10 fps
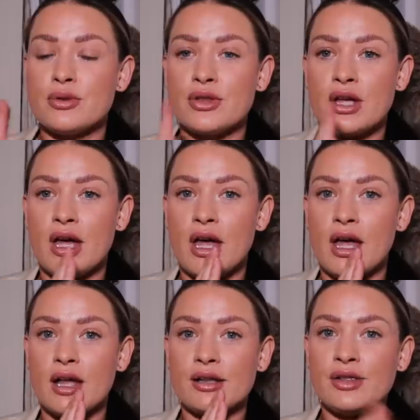
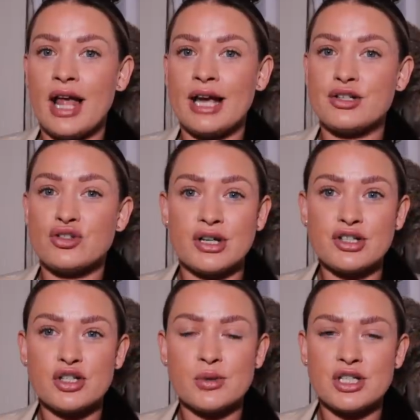the light
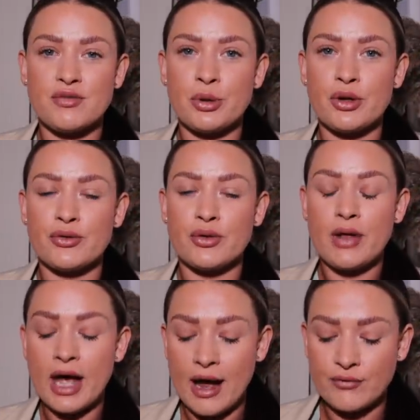trenches, which I've put through
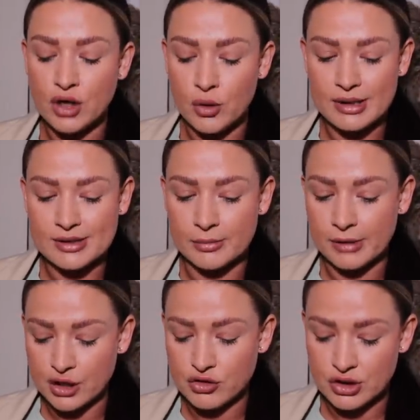there. I've noticed some
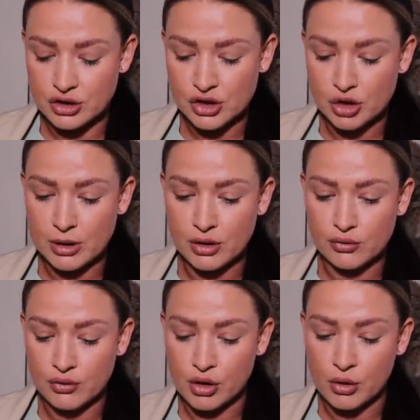light trenches coming
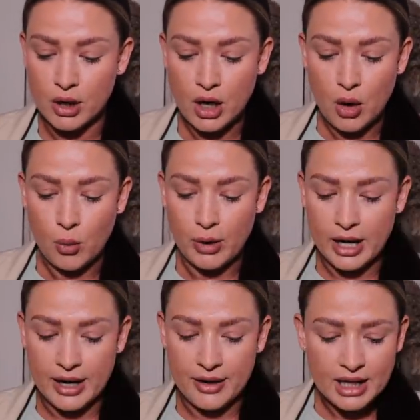through
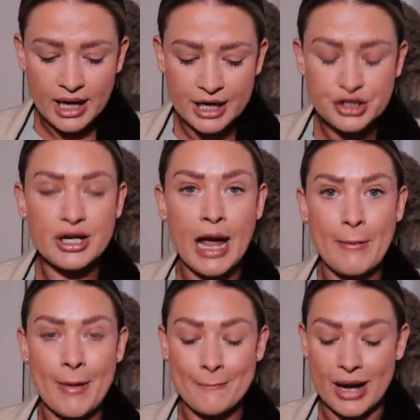with
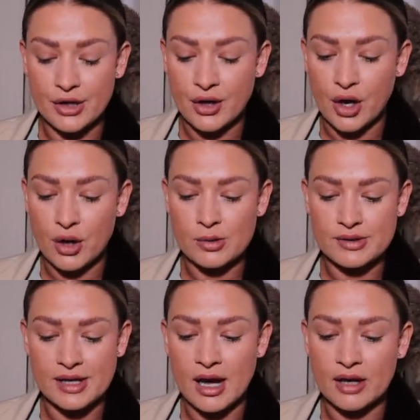H&M, Mango,
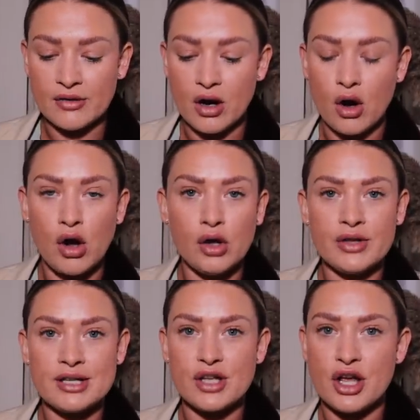Zara, all
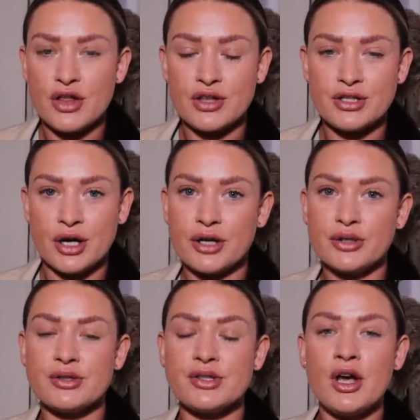these earthy
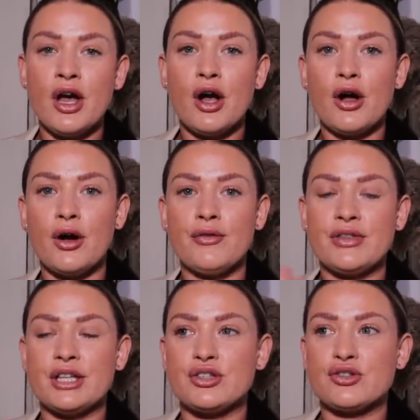tones
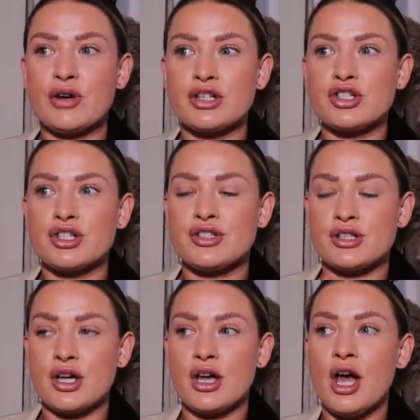of these trenches
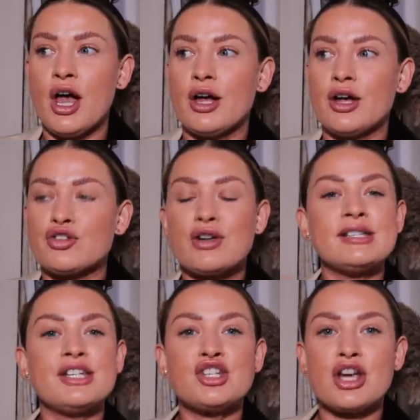to
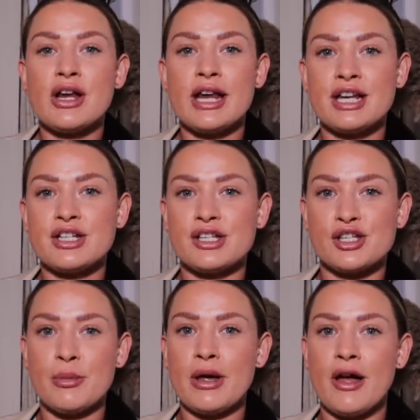transition into
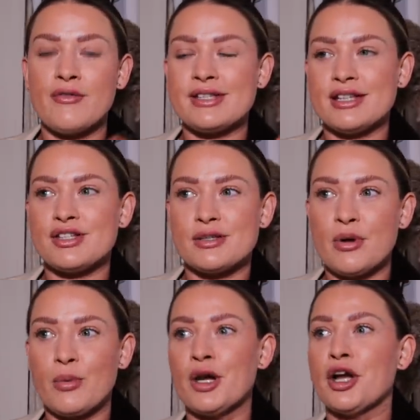summer. Obviously in
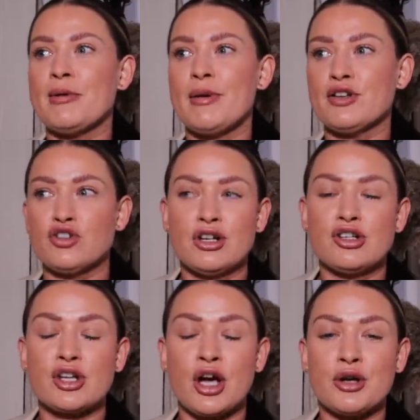summer we're not going to be wearing
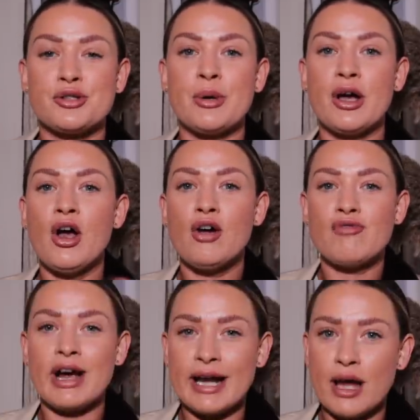trench coats, but
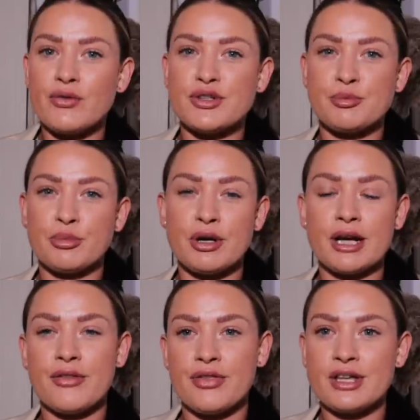right now for
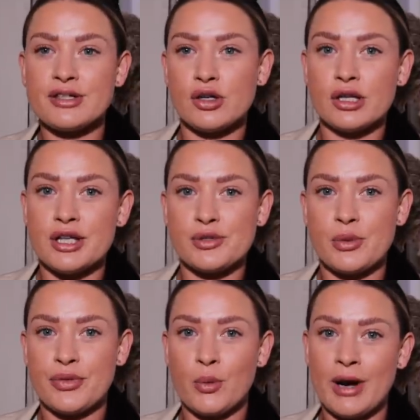spring, these colours
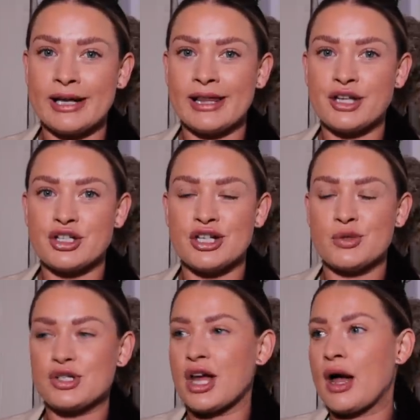with the wide leg jeans,
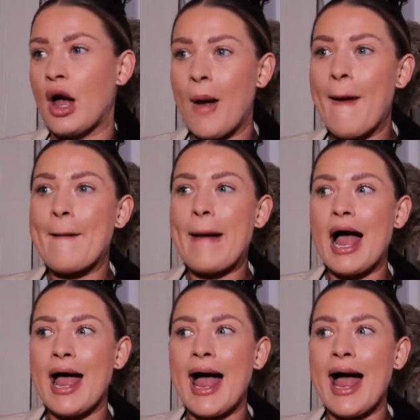which are an